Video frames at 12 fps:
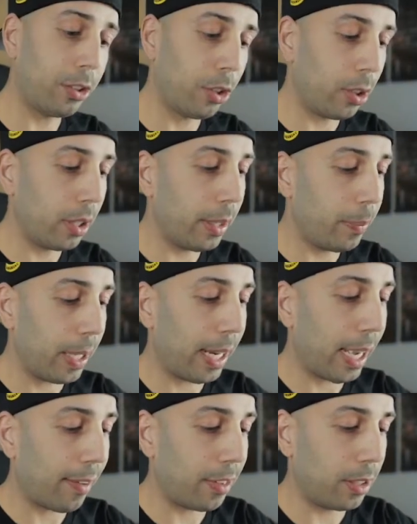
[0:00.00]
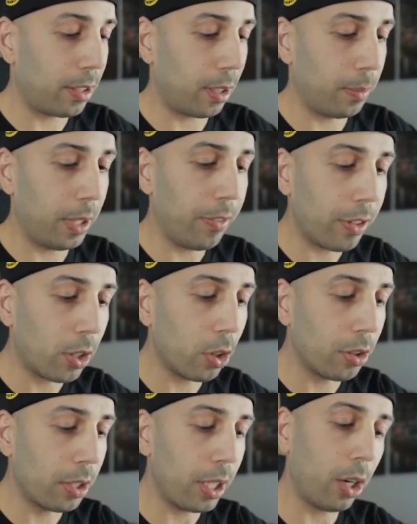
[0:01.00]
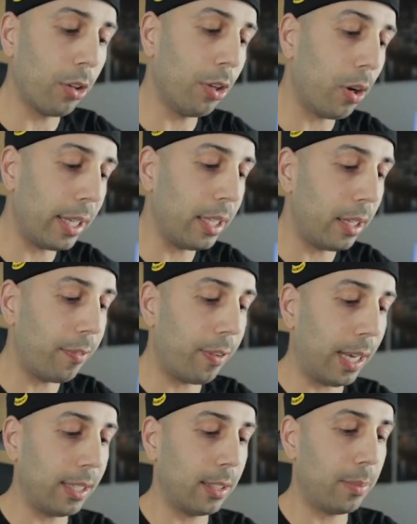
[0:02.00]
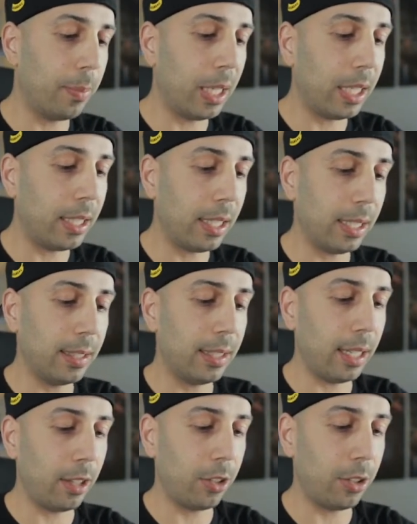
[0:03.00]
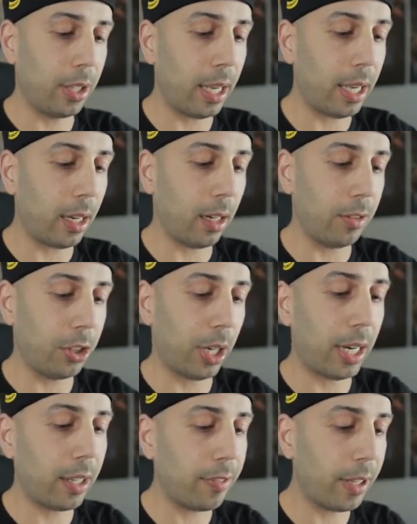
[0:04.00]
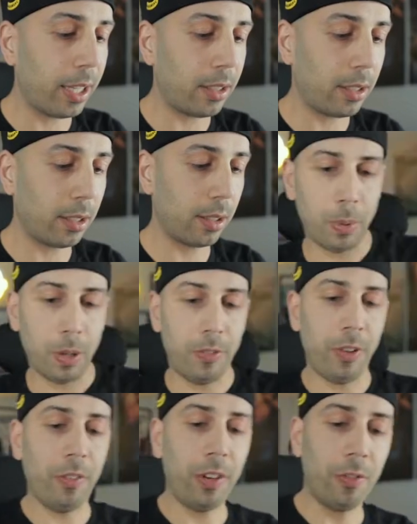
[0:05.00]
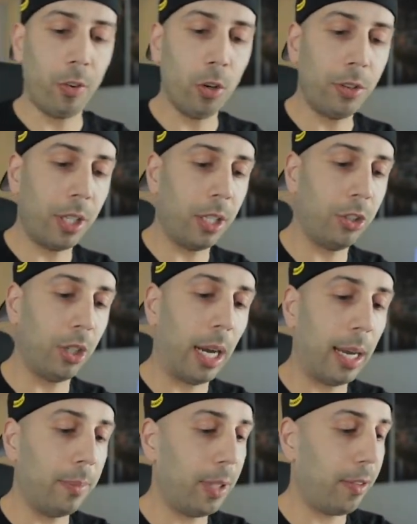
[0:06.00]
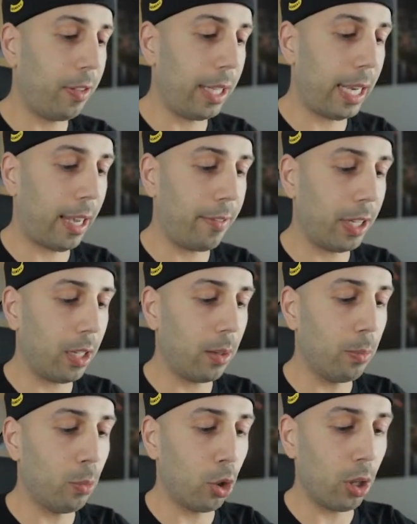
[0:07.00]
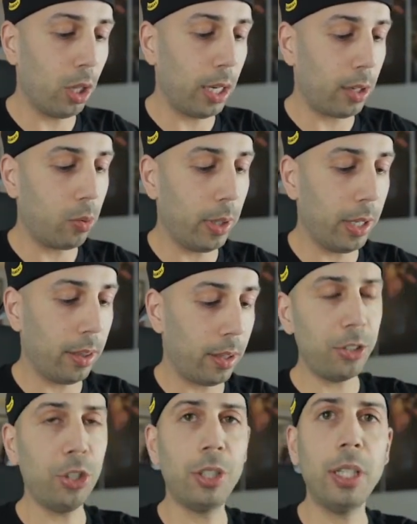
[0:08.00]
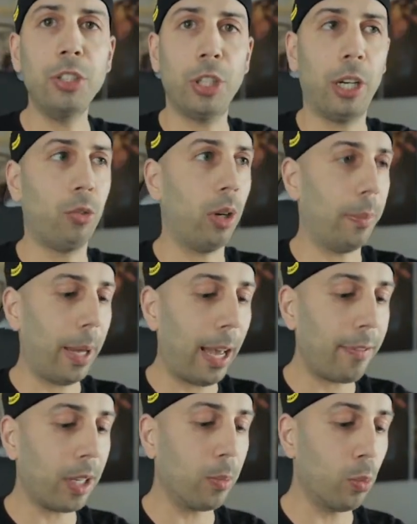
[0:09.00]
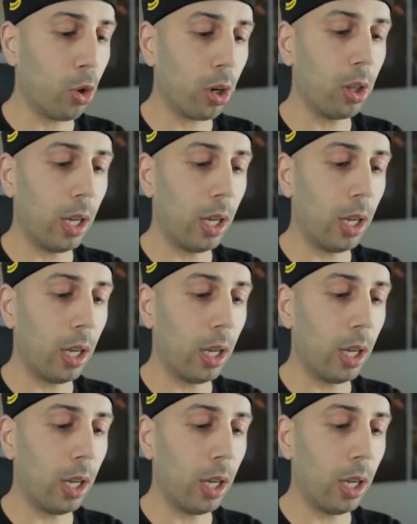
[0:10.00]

certainly been having some difficulty, although I did find some mini tins the other day of Shining Fates. But Vivid Voltage, I'm definitely having more luck with. And just in general, I'm having more